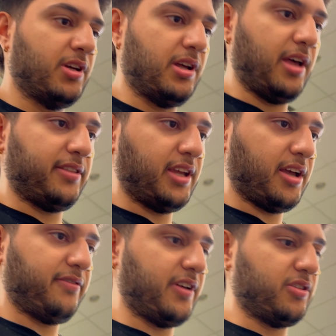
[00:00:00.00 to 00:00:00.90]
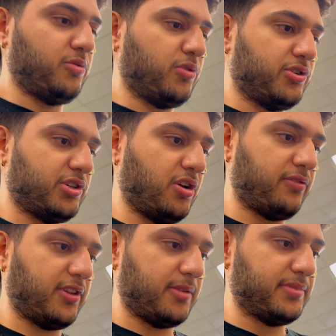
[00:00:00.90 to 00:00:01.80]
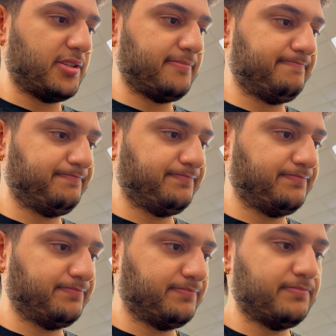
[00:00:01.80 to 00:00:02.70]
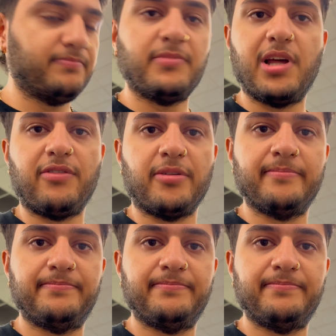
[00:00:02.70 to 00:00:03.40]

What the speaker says: I think I found the worst golf clubs ever.